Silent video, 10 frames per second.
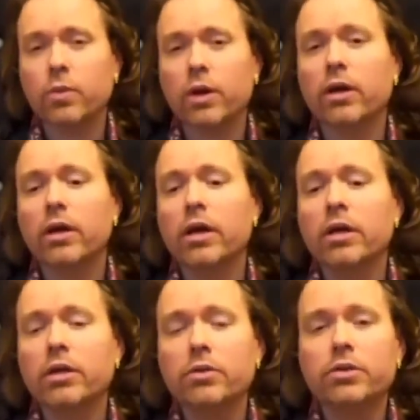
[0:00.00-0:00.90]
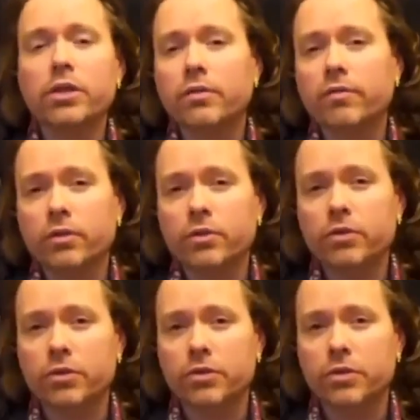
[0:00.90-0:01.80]
It's where you see the
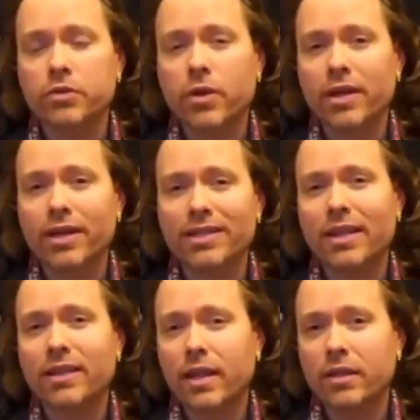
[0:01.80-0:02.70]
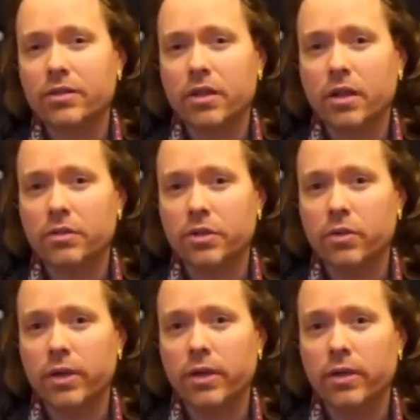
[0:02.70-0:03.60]
futures as trading at $10,000 a
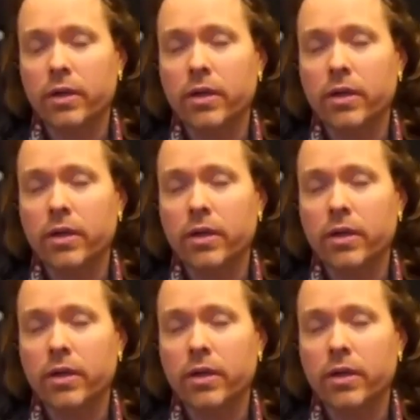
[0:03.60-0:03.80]
coin